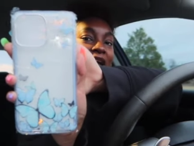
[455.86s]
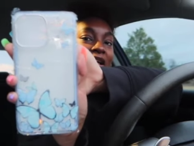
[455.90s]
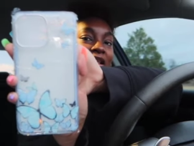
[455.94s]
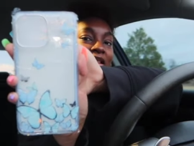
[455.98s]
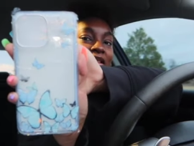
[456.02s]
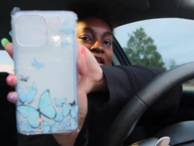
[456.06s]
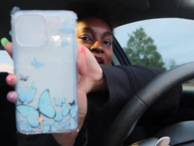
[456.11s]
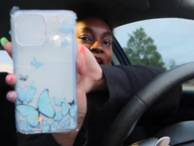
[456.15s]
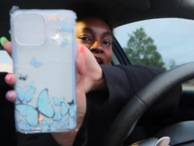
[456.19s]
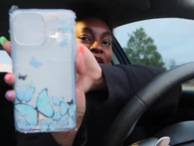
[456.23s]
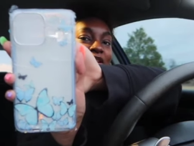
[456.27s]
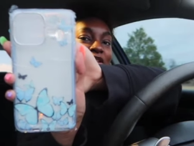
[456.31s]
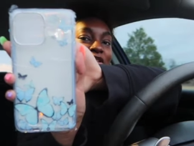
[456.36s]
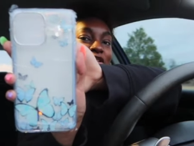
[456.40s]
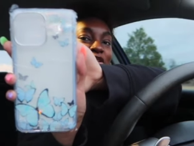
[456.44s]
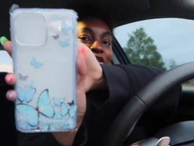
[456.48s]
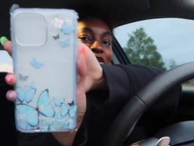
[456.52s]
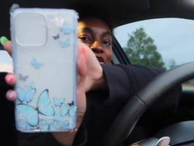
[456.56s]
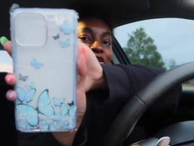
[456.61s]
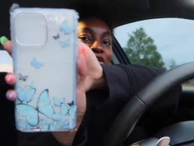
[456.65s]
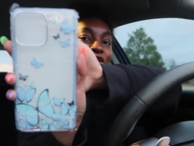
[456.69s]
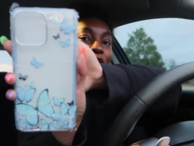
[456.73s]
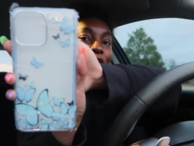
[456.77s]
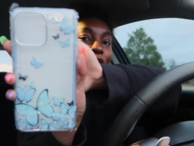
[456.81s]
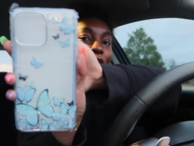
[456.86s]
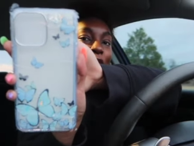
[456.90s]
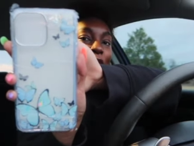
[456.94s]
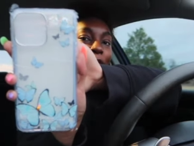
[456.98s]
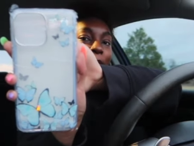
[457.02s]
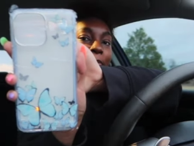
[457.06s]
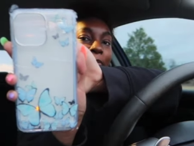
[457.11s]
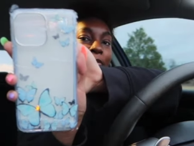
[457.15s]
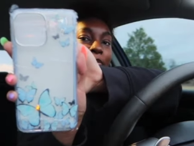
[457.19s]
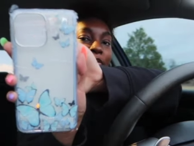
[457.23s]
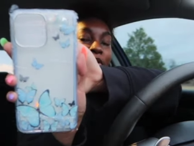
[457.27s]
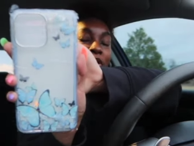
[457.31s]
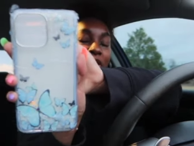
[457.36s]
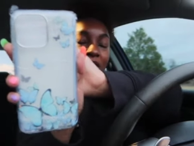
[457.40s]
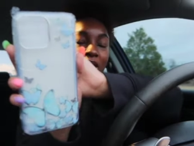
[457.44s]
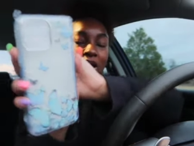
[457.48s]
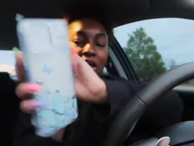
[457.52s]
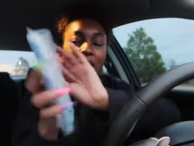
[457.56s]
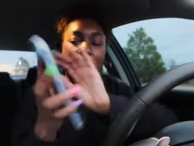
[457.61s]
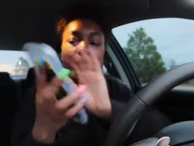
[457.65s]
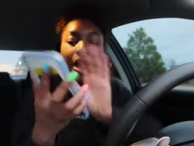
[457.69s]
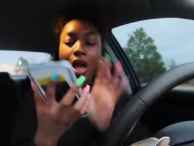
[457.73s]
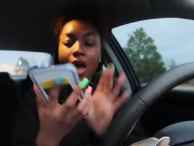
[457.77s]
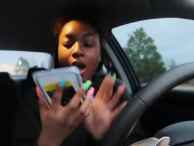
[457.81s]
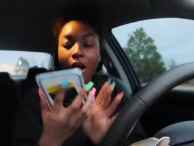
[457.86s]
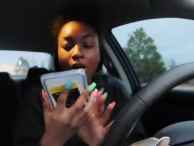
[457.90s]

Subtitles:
That is so pretty.